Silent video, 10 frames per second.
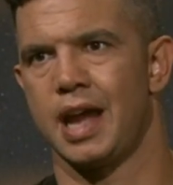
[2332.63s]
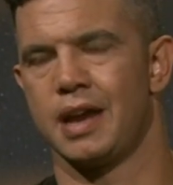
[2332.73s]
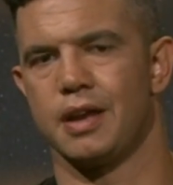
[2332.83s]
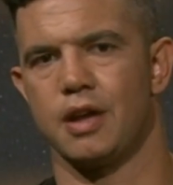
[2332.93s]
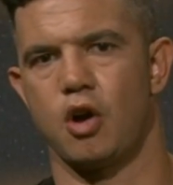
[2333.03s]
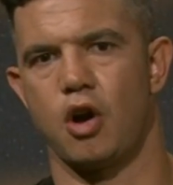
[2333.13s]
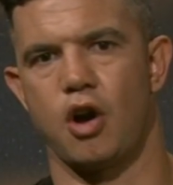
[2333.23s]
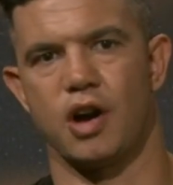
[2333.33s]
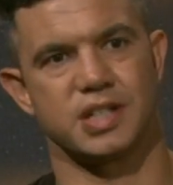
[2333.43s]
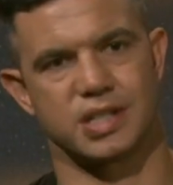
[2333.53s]
And
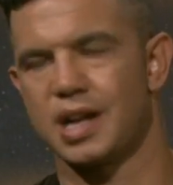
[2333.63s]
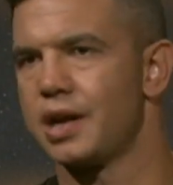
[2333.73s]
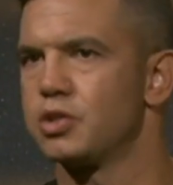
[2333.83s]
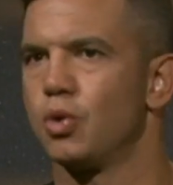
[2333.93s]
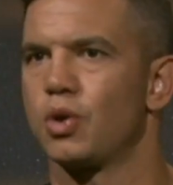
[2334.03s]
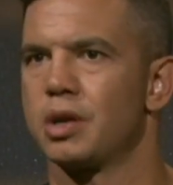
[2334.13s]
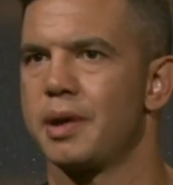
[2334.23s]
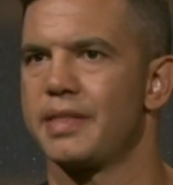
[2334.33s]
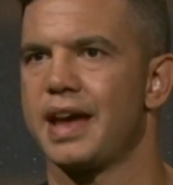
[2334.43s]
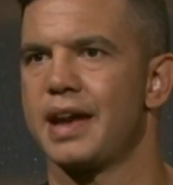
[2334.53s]
I just started talking
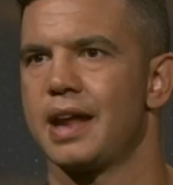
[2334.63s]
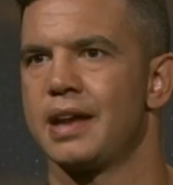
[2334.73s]
about that.